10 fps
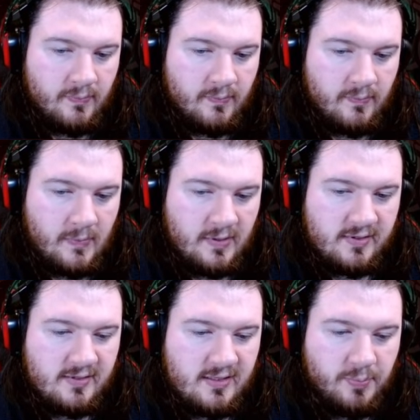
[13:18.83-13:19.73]
Because
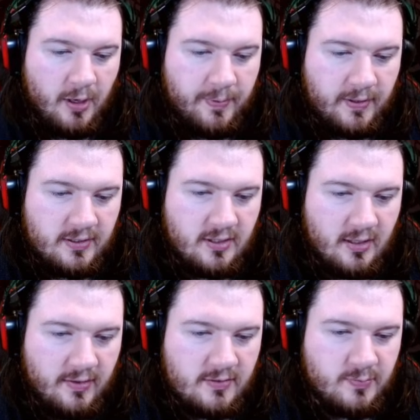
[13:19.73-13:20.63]
this is puppet,
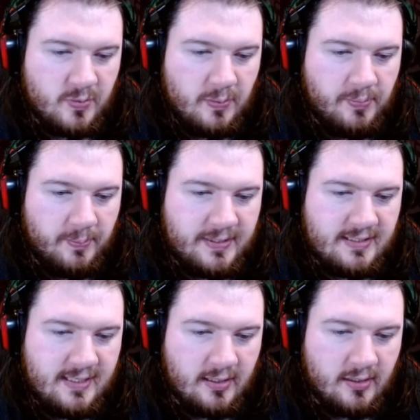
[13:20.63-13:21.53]
and this must be
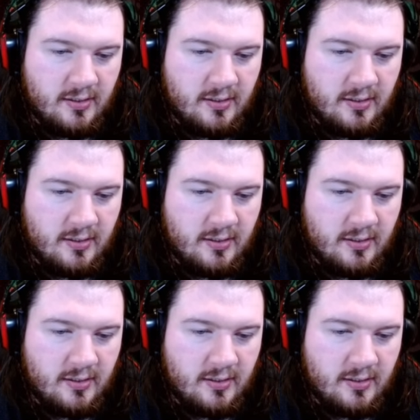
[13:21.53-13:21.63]
puppeteer.